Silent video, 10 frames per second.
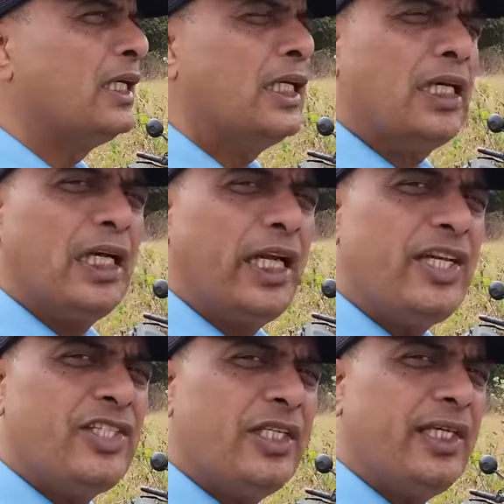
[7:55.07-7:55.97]

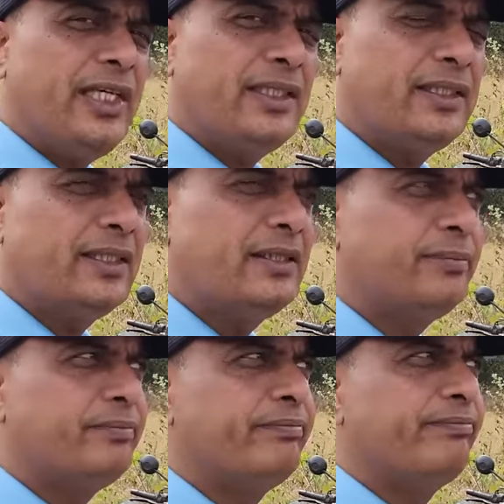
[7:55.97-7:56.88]
Engine heat,
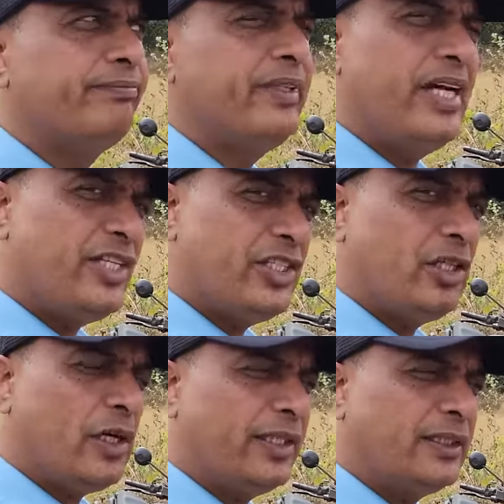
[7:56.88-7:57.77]
engine
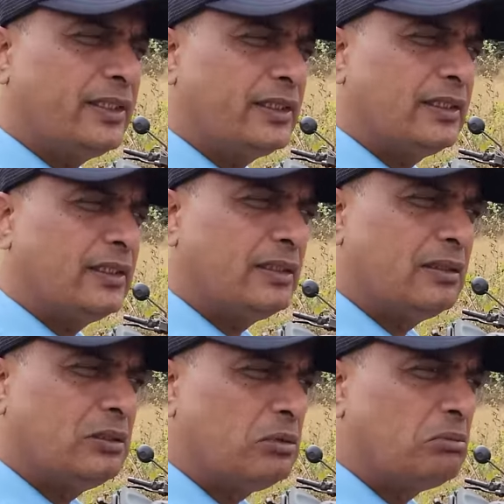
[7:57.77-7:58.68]
noise,
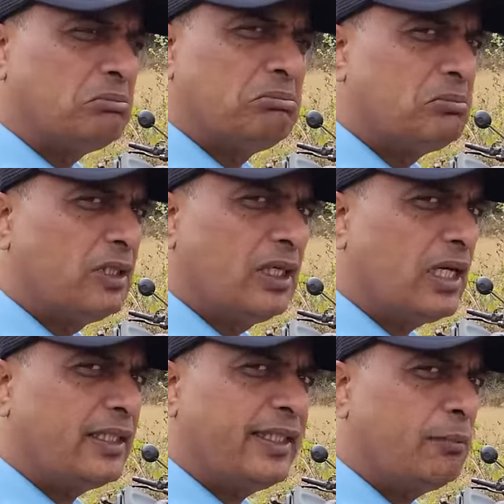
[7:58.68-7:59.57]

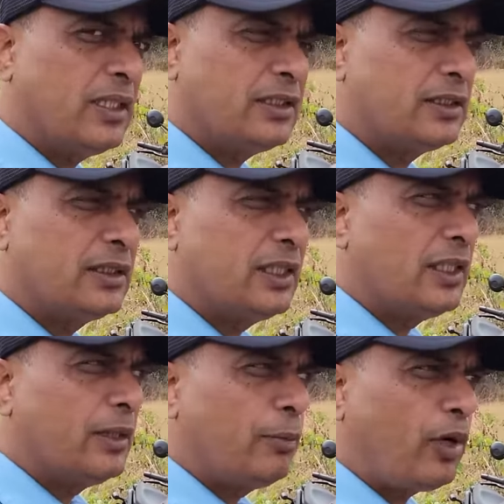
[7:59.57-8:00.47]
nothing much.
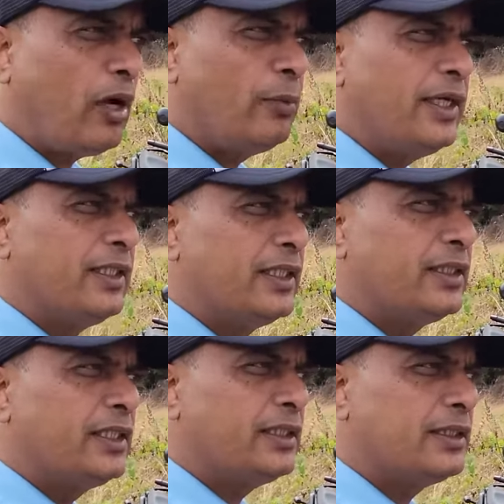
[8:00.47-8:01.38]
Probably this
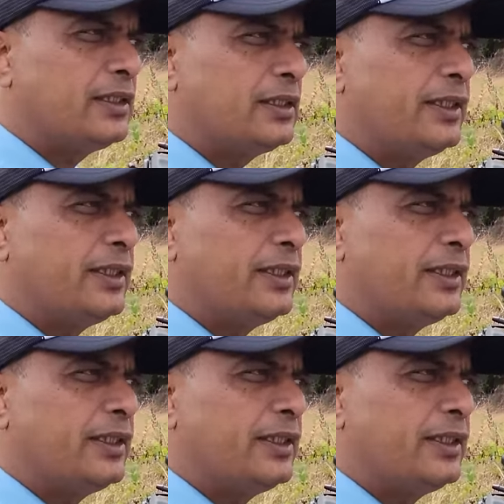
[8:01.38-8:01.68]
is the